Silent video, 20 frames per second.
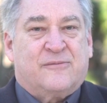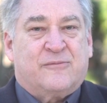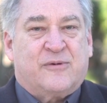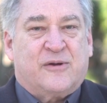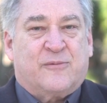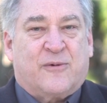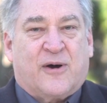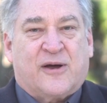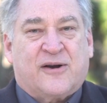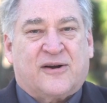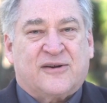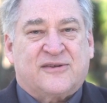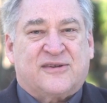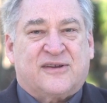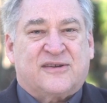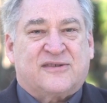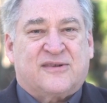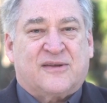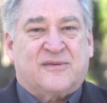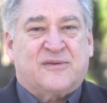We want our
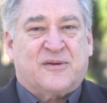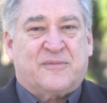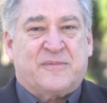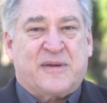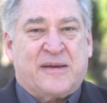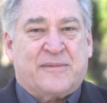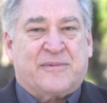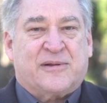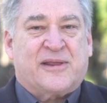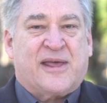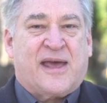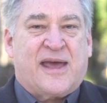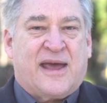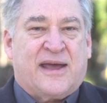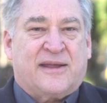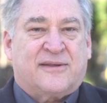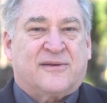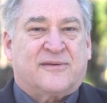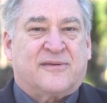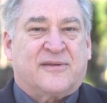system to be able to
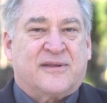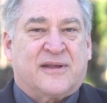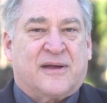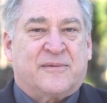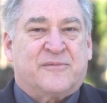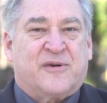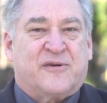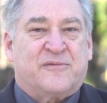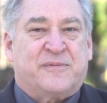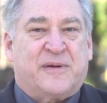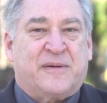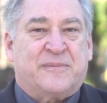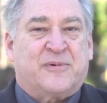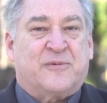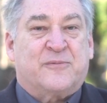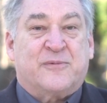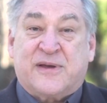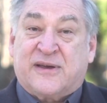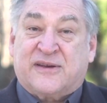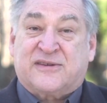handle the number of
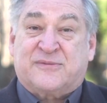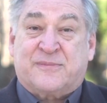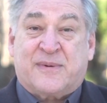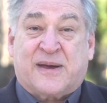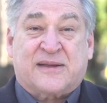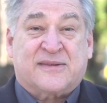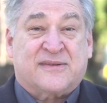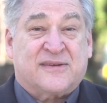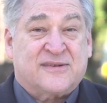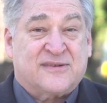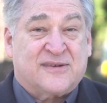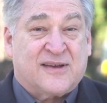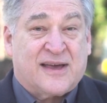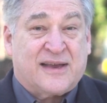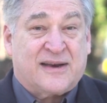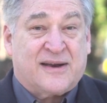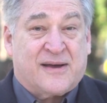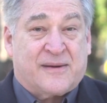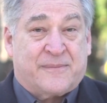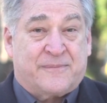people we expect to
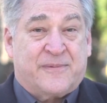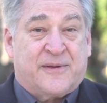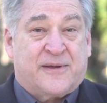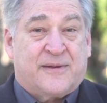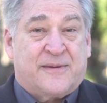sign up.